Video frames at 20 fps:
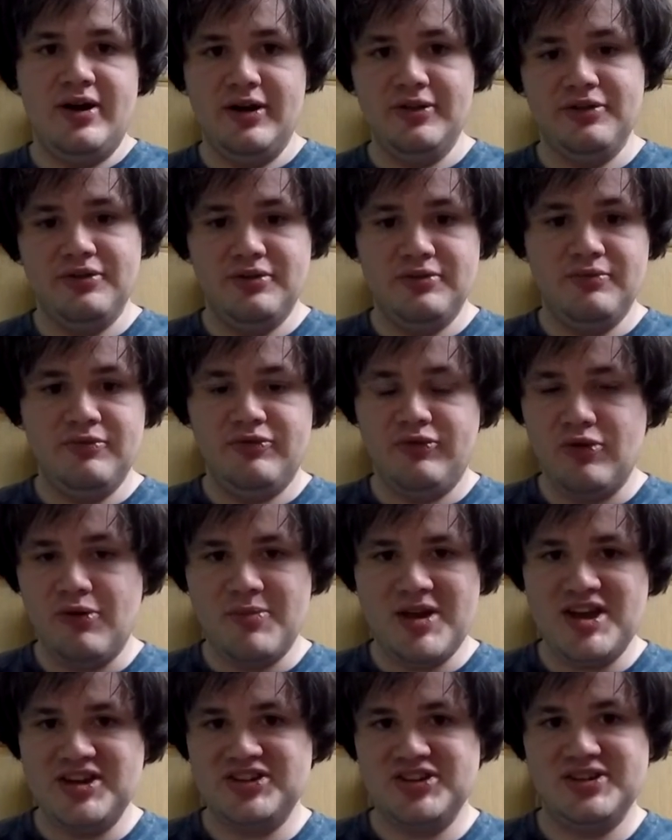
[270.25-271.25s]
other
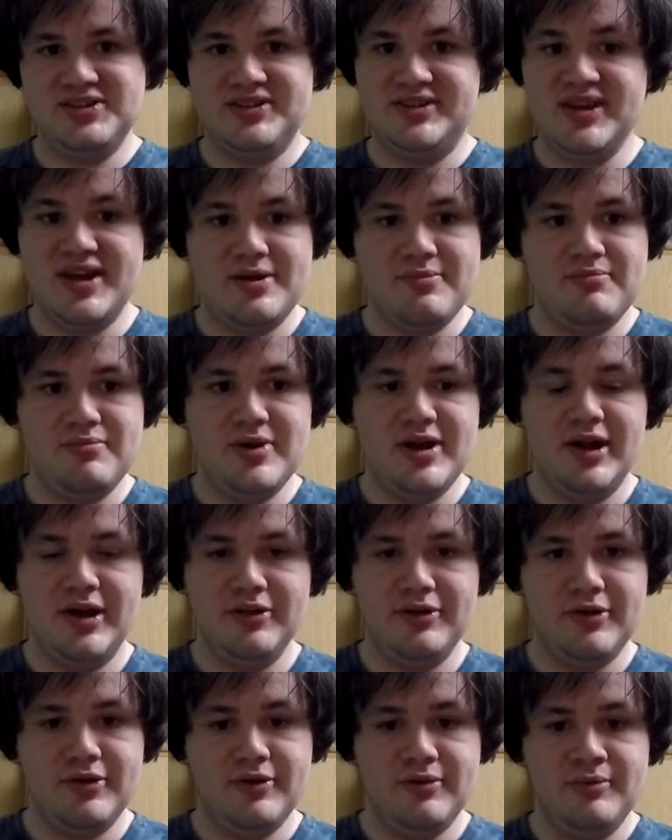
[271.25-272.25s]
formations and
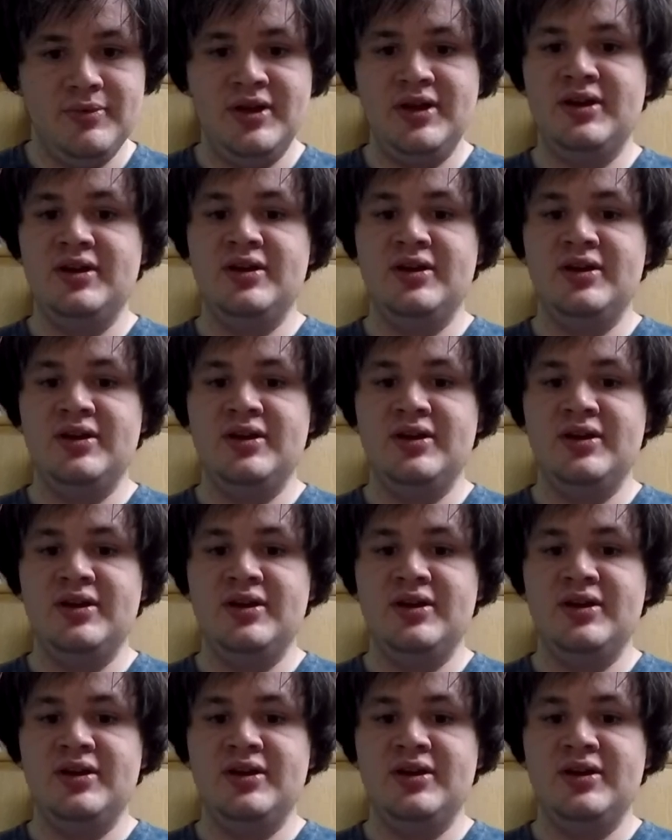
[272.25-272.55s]
other